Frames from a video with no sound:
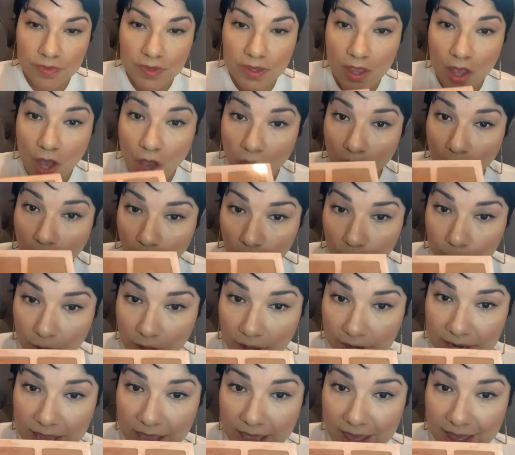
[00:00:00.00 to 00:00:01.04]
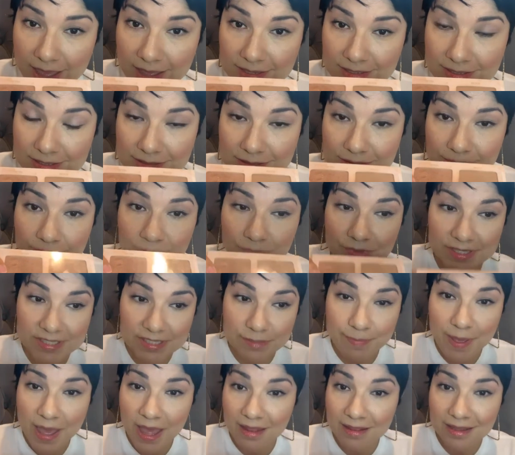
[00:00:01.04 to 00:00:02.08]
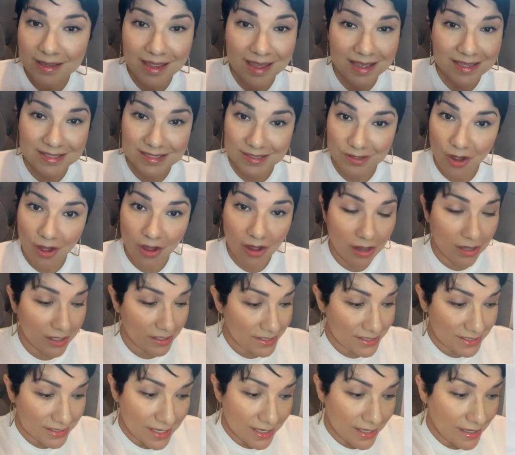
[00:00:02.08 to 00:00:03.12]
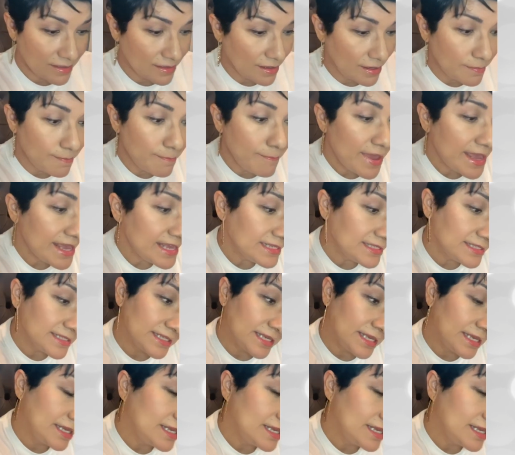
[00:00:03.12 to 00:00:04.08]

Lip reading: Arbonne has. This palette has it all. It's like amazing.